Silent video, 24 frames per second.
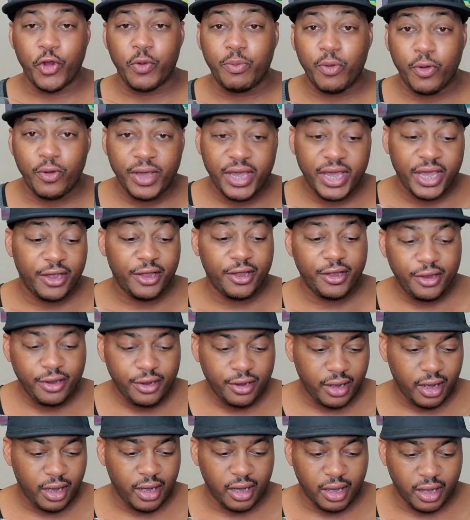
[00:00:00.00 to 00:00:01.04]
herbal
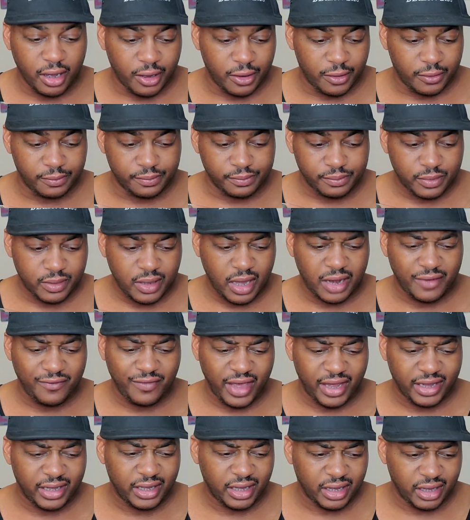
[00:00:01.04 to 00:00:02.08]
here, kind of
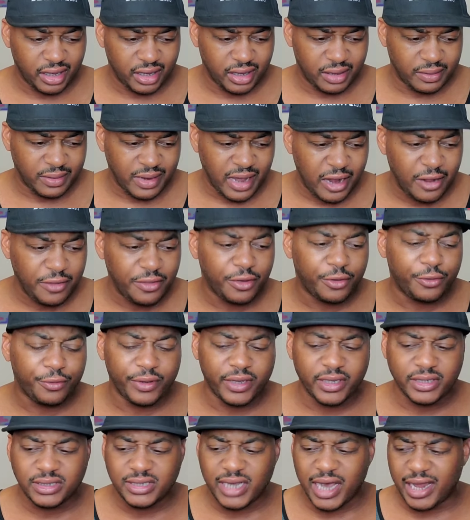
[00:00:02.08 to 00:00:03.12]
like, not on the
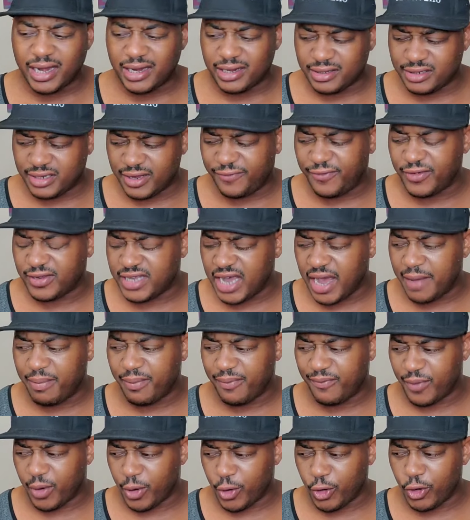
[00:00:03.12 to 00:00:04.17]
green side, a different type
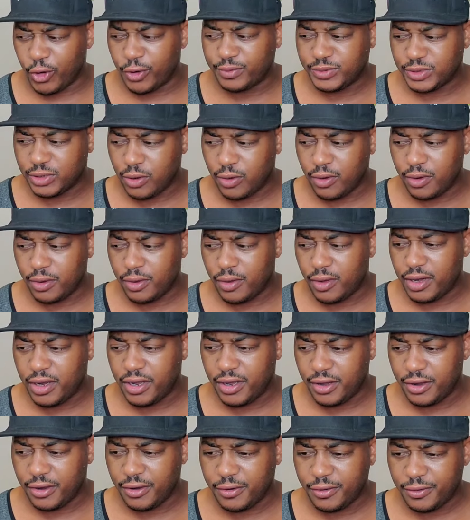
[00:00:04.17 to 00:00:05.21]
of herbs going on
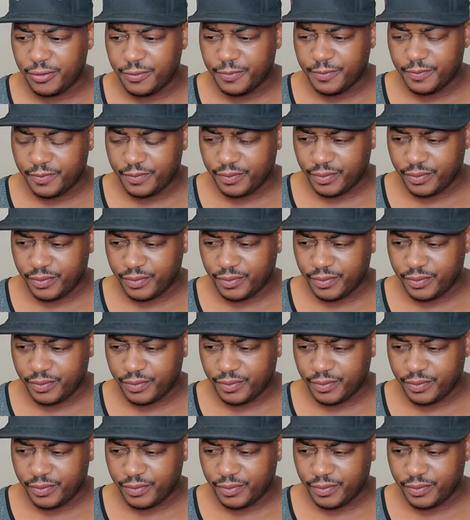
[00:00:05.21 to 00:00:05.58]
here.